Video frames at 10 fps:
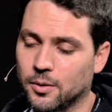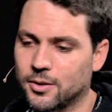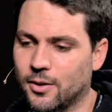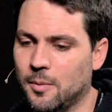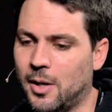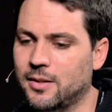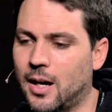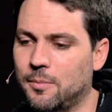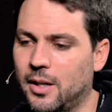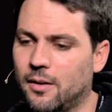was during my
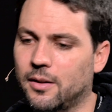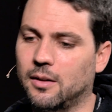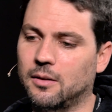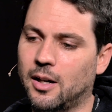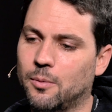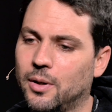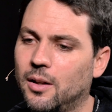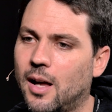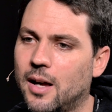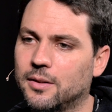time there that I
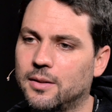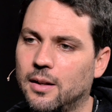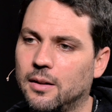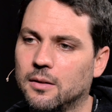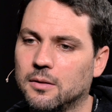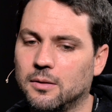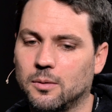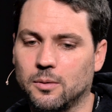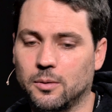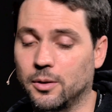realized that
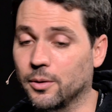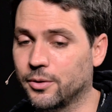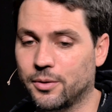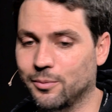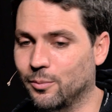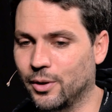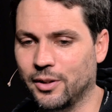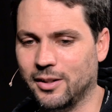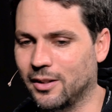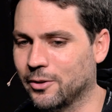it was
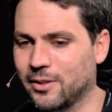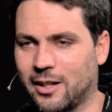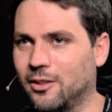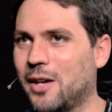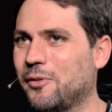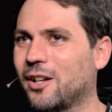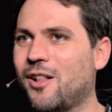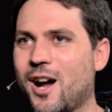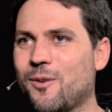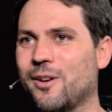11
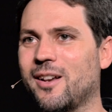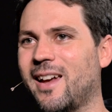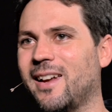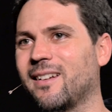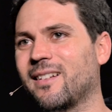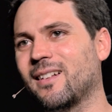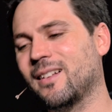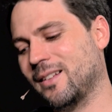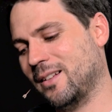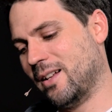o'clock one night.
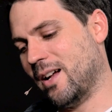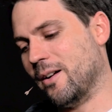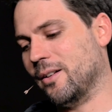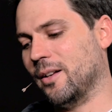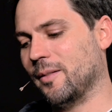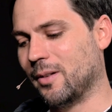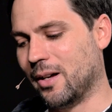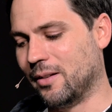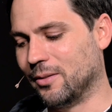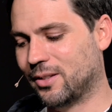I
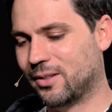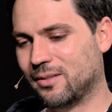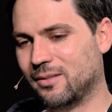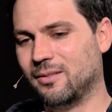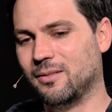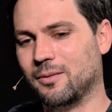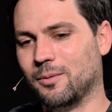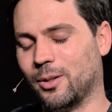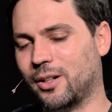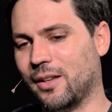was
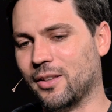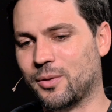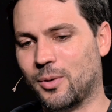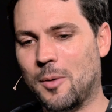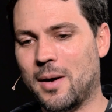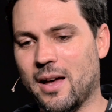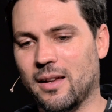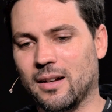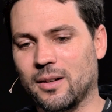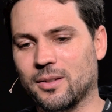working on this robot,
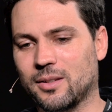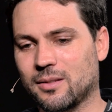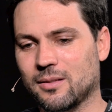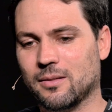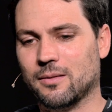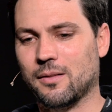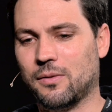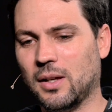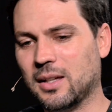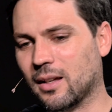and I was
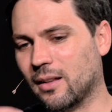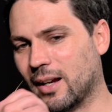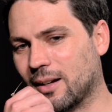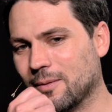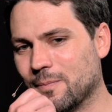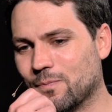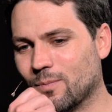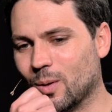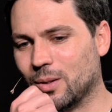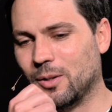thinking
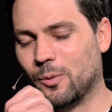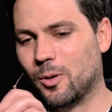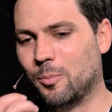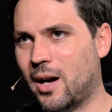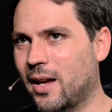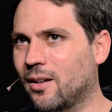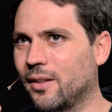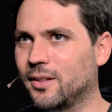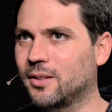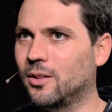we were buying all
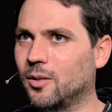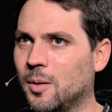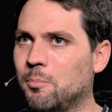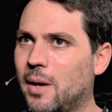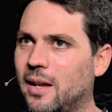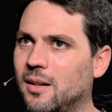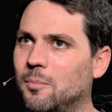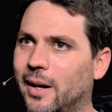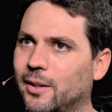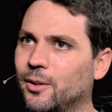these little embedded
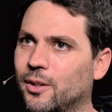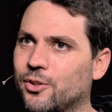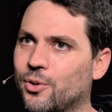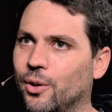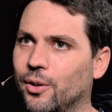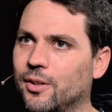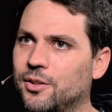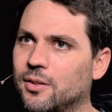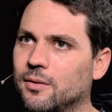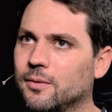microcontrollers,